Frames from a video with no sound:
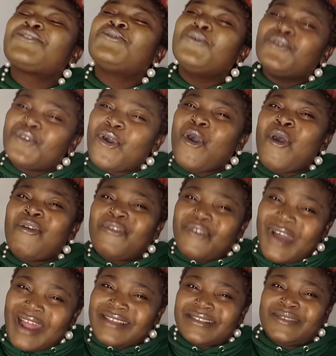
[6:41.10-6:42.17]
good
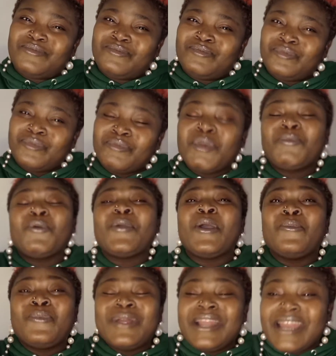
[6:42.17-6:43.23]
offers. People
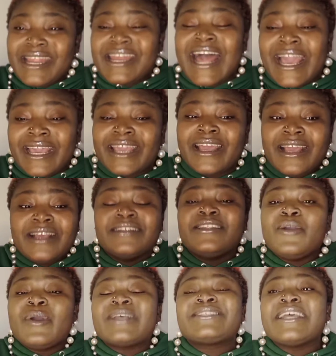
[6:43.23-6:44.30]
were willing, like
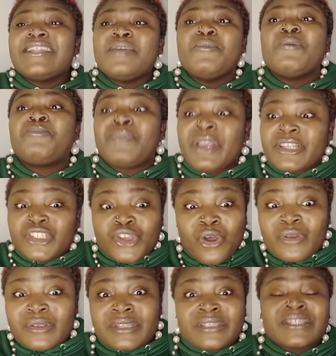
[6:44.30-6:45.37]
they were sending me
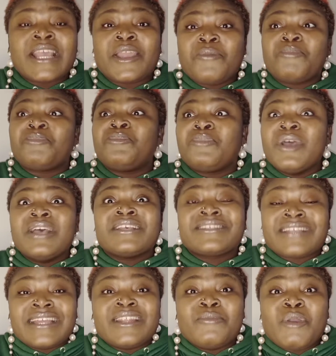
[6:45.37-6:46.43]
pictures of
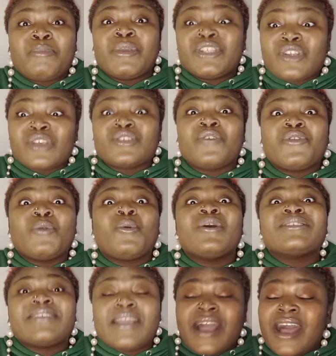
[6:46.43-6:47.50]
the
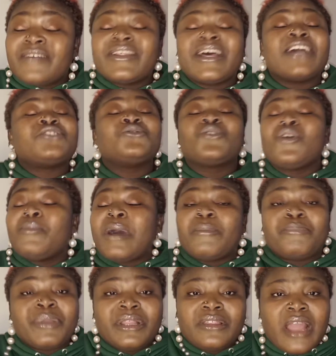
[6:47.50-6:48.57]
ones they had that I should come and
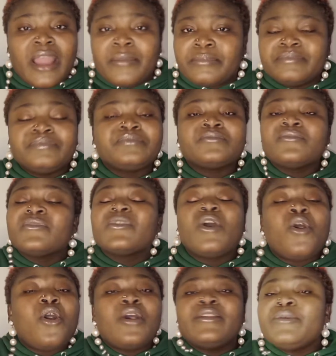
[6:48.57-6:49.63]
pick them,
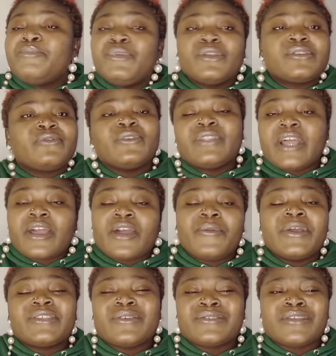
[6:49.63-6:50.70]
all the beautiful
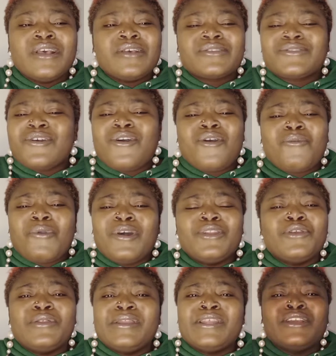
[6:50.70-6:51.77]
decorations. So
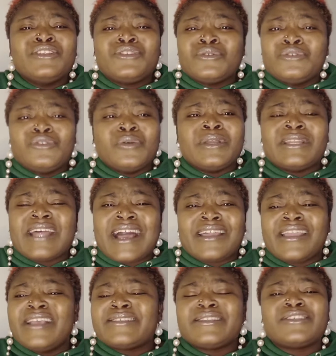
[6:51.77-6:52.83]
what you need to do in
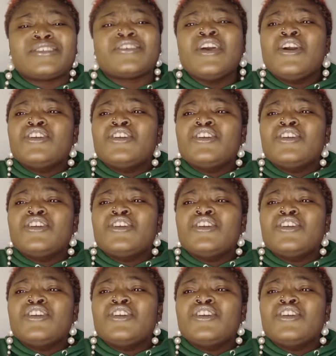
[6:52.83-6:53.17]
that case is